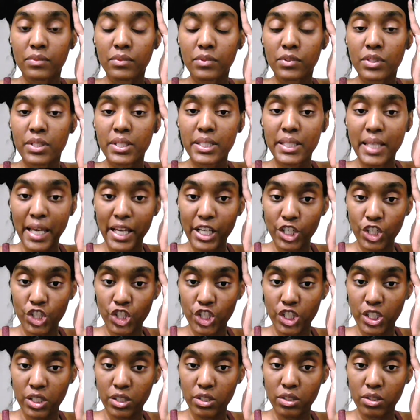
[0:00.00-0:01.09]

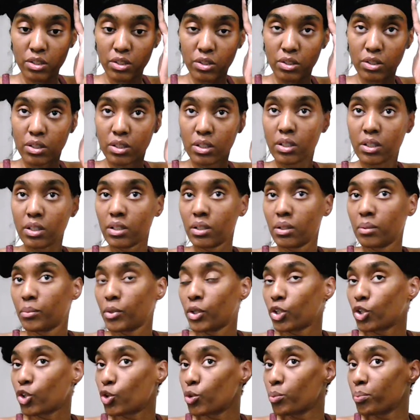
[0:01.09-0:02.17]
section
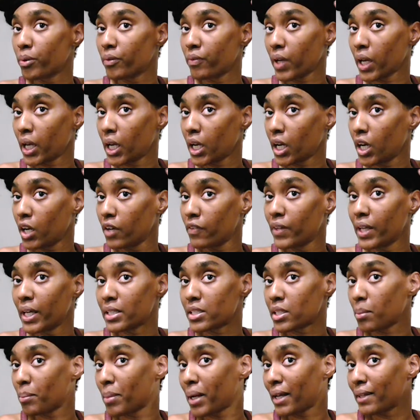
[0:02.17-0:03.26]
or group of hair that's
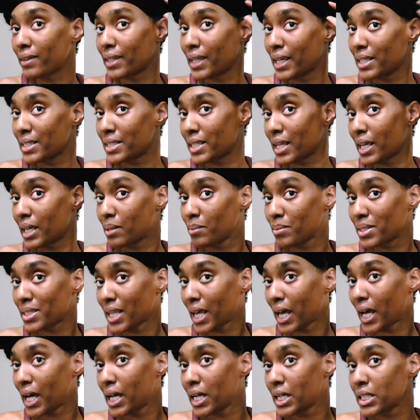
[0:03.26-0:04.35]
about that same
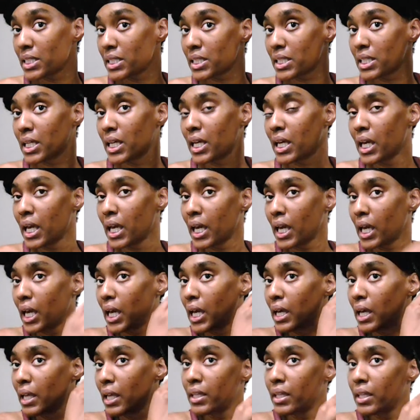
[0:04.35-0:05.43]
size.
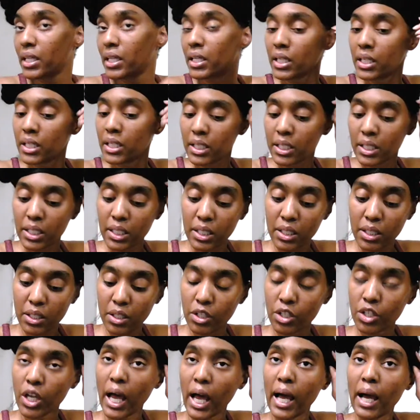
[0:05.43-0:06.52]
And then
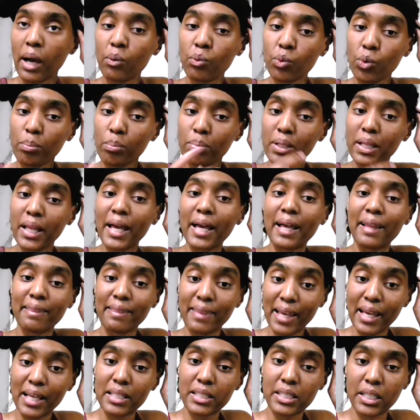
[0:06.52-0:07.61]
I will plait
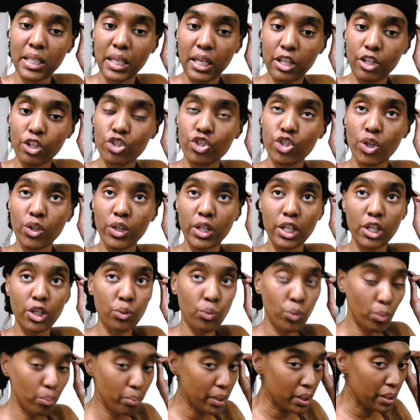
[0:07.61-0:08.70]
that together so that it
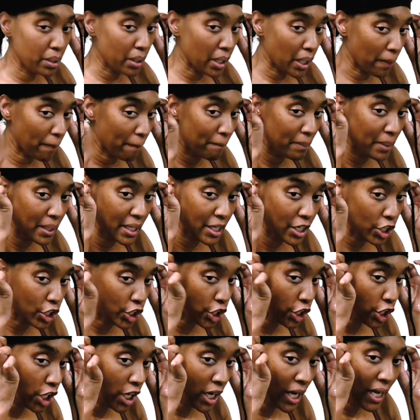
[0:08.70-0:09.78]
will be
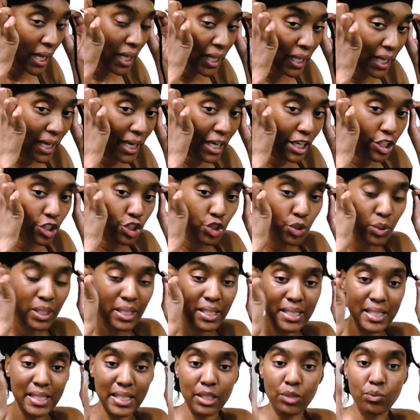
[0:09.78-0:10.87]
bigger, as you
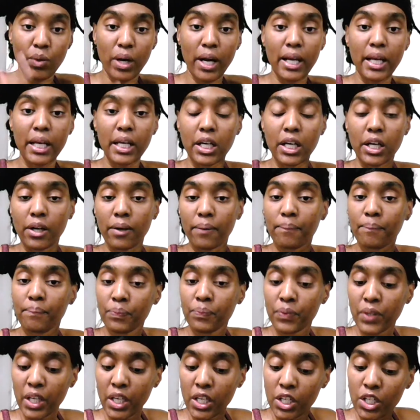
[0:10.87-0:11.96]
can see right here.
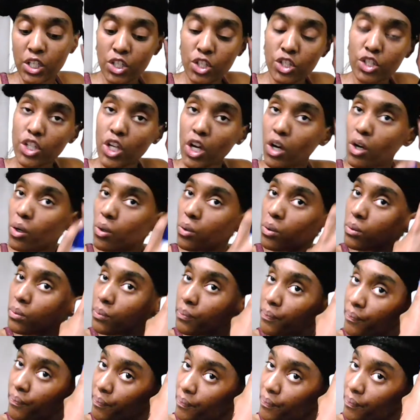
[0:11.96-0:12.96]
So